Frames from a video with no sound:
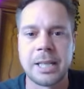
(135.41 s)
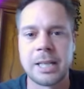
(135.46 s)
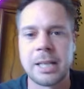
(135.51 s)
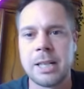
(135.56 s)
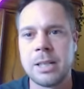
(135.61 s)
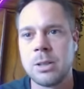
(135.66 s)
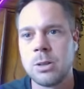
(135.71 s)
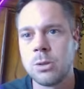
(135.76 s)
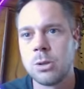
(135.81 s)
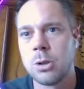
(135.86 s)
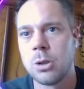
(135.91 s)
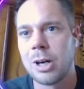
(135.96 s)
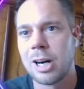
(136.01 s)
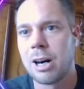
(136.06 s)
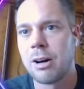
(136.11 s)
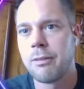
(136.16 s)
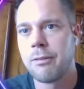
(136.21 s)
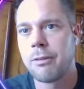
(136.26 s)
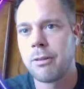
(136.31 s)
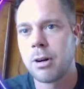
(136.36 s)
I don't know
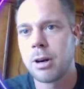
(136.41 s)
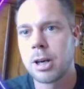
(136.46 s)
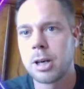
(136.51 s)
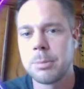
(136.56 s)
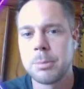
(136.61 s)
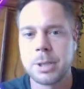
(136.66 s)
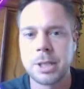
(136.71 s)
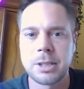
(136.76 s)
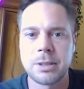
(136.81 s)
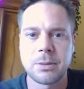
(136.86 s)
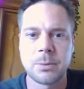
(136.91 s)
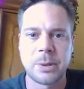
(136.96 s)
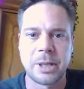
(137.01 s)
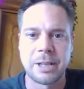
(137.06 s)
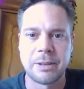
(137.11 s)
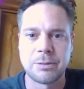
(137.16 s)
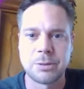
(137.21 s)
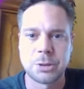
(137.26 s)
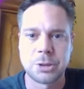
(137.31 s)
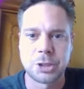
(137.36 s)
how far, but we
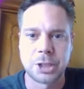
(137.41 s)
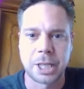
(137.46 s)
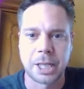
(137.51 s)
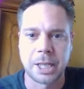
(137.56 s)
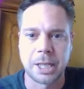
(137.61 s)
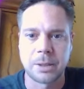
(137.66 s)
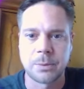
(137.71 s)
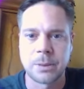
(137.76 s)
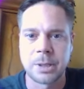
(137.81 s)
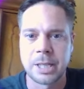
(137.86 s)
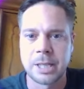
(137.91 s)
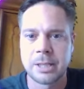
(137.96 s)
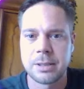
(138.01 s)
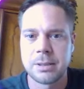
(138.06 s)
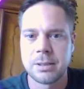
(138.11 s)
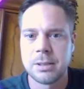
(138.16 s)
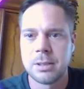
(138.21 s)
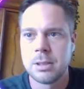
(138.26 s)
have to check it, right?